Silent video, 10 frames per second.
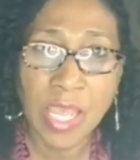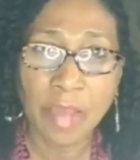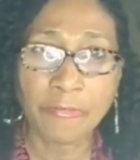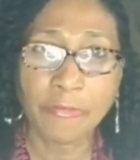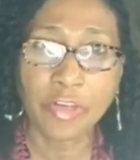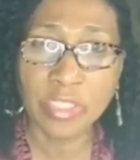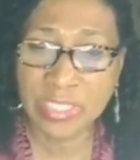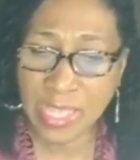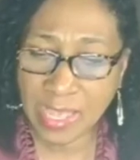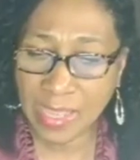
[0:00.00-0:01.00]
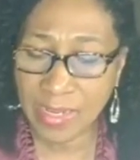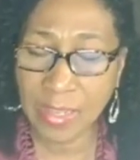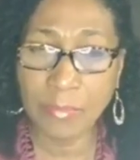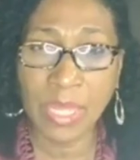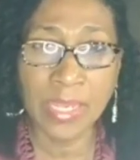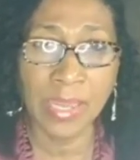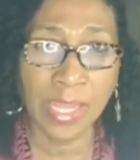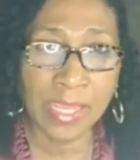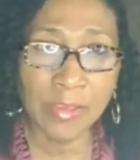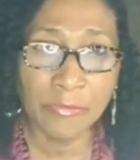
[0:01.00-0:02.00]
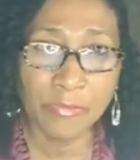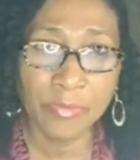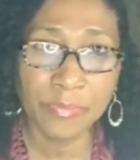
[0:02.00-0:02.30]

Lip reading: firsthand in my life.